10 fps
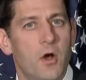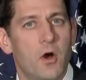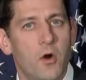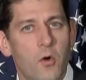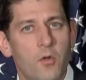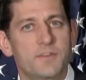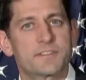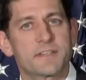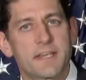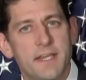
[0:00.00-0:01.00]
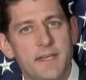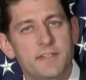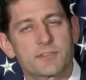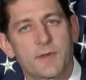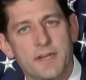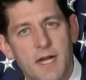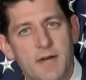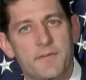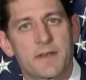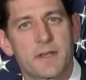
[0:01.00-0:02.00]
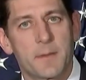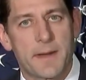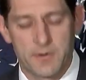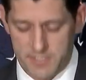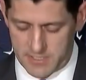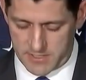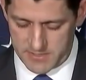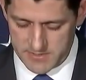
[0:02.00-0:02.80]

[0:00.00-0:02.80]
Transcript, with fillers: holds the keys to a confident America.